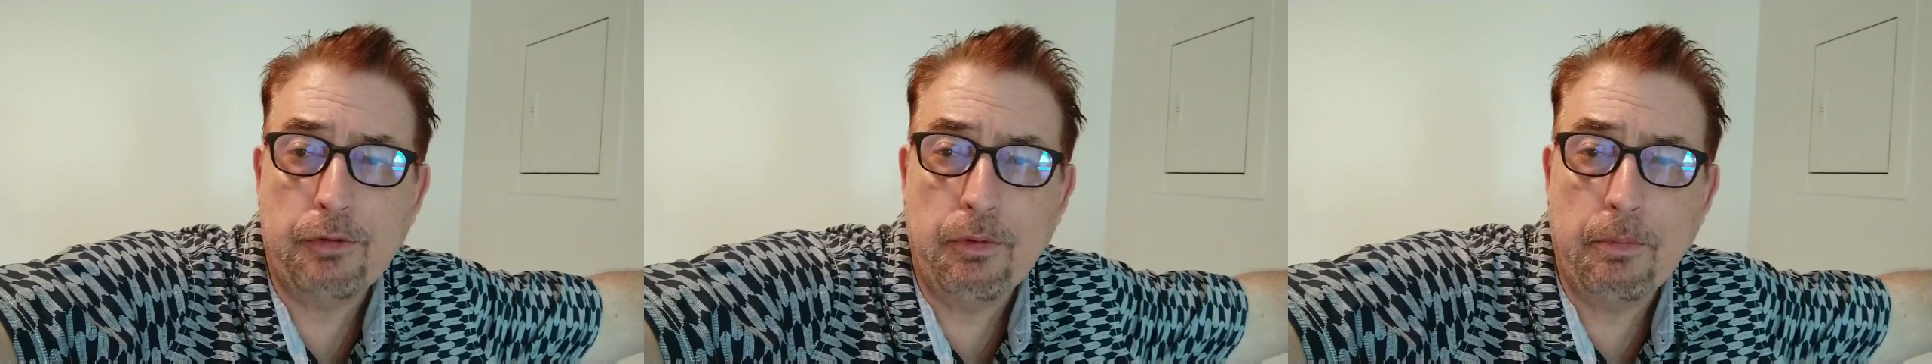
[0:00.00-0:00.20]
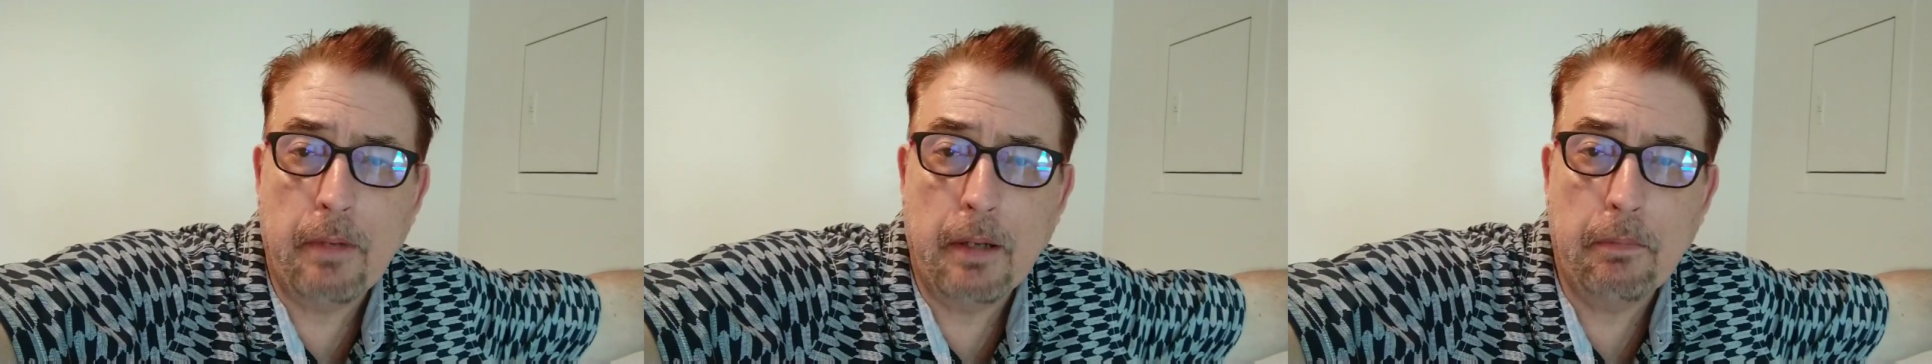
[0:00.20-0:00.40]

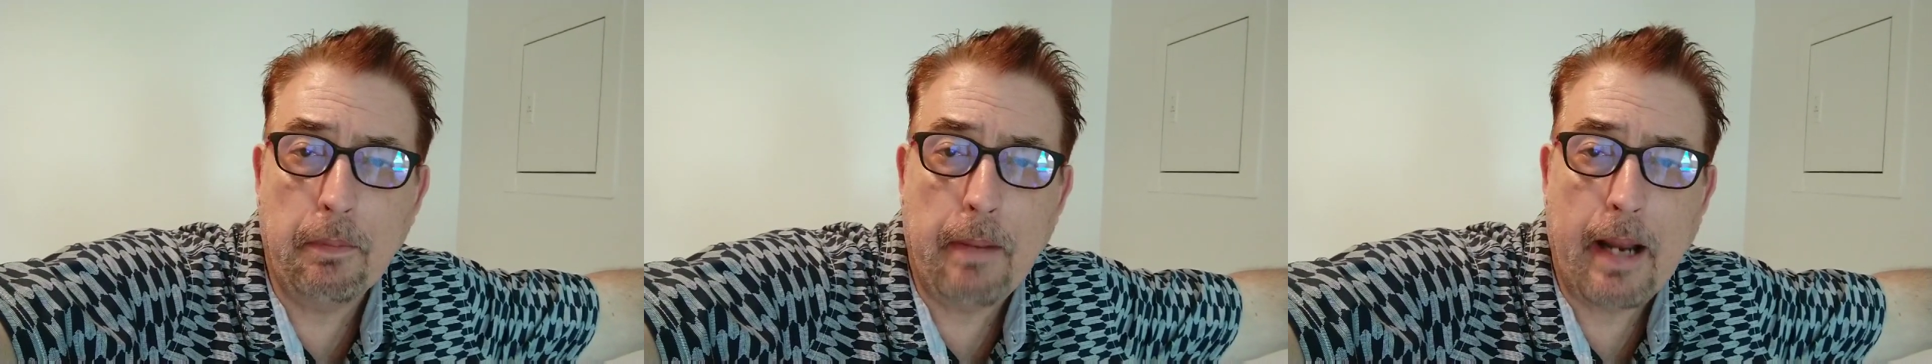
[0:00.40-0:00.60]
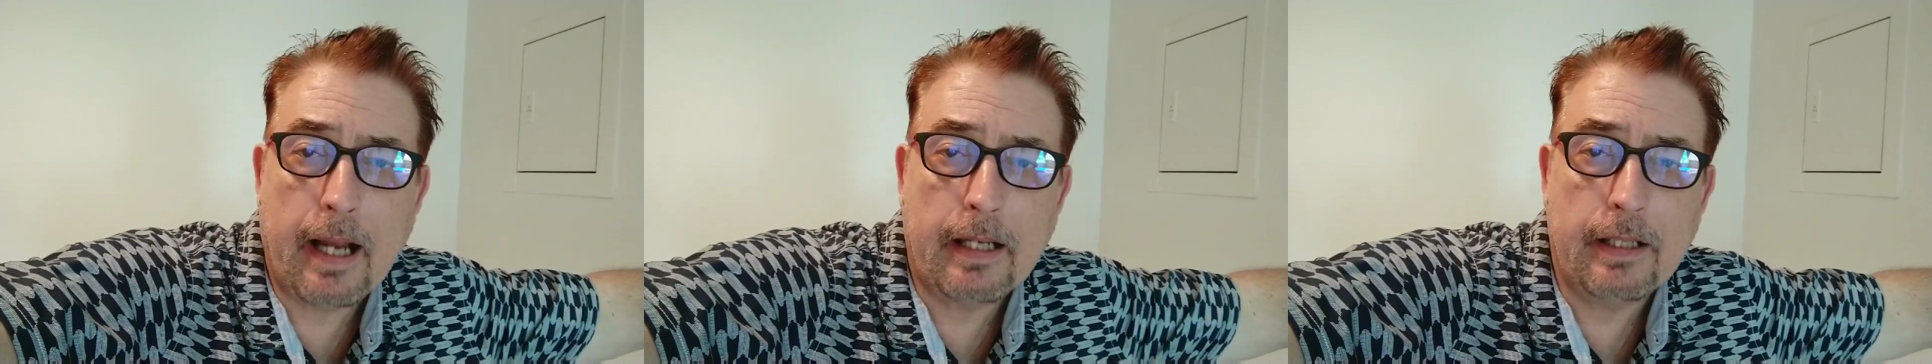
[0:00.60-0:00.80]
if you guys
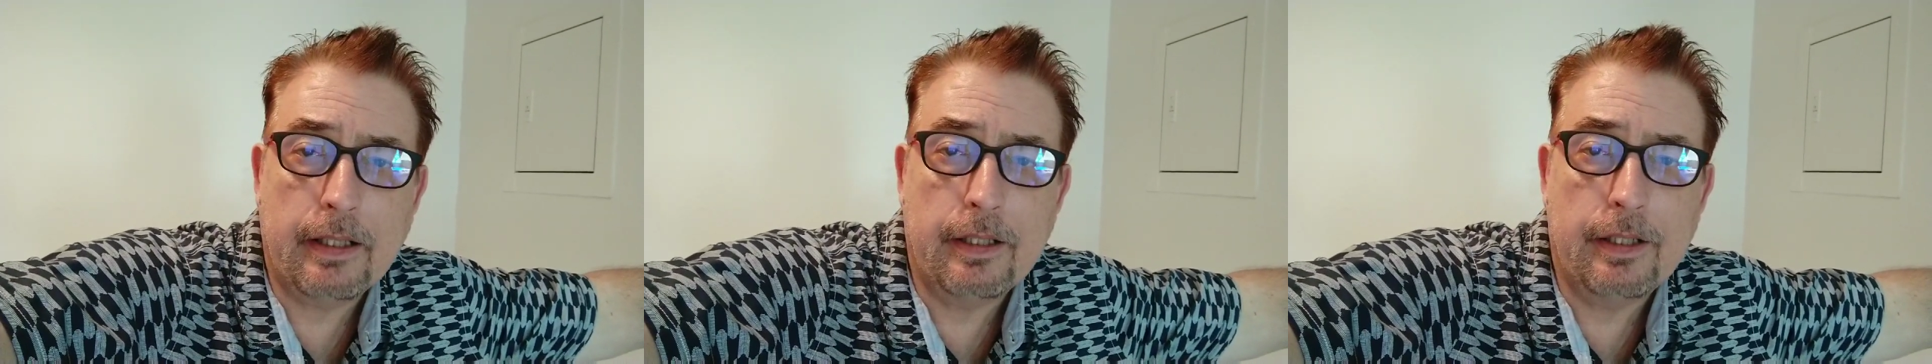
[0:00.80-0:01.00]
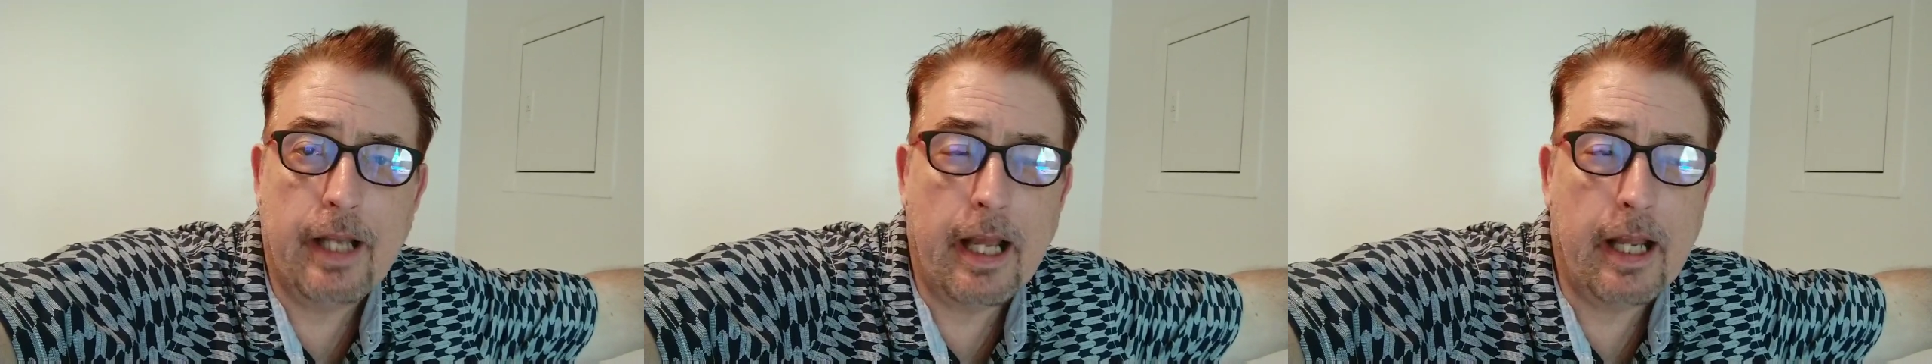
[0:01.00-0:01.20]
remember
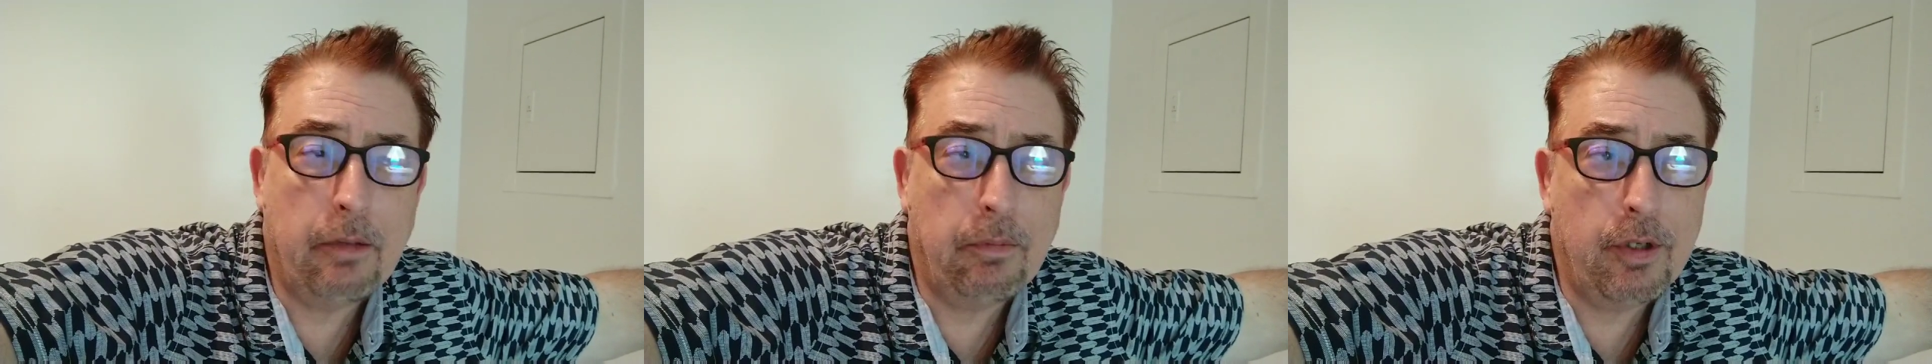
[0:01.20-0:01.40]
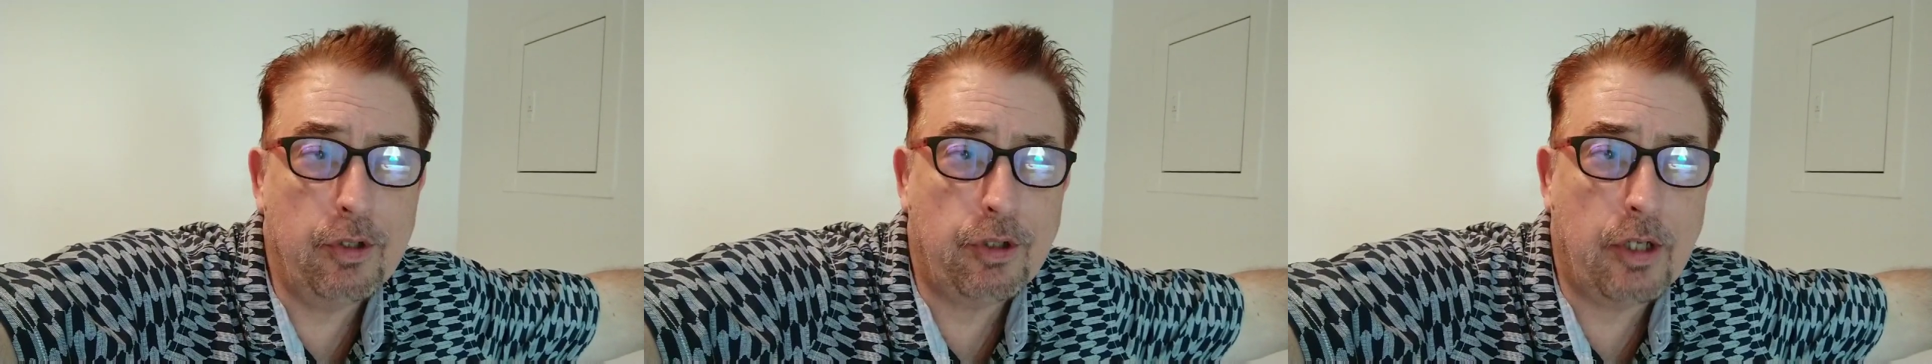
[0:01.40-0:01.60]
back in
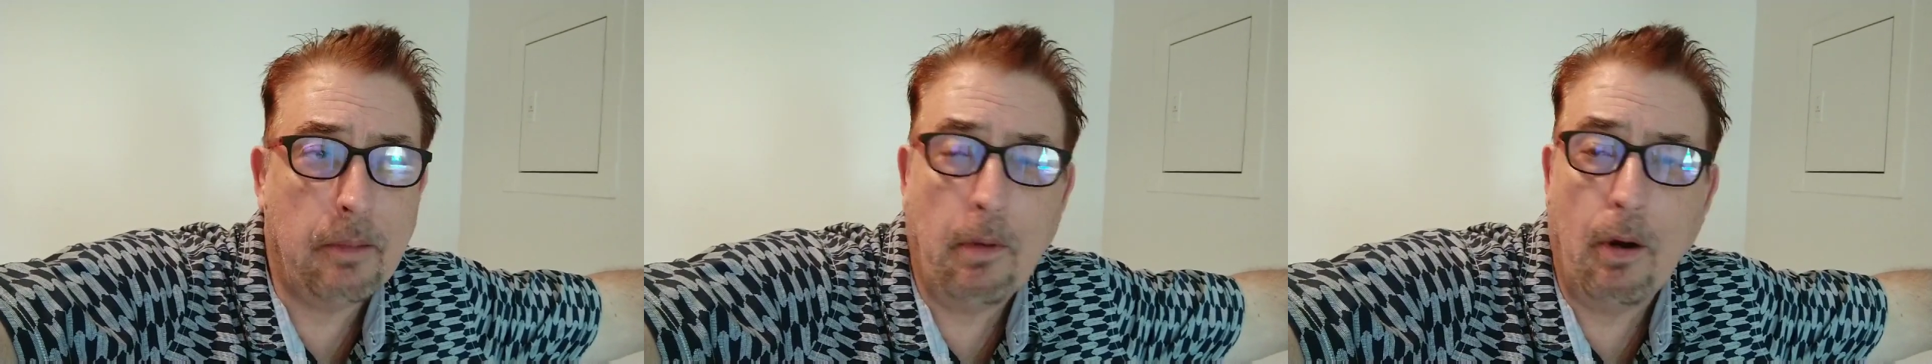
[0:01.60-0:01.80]
the day,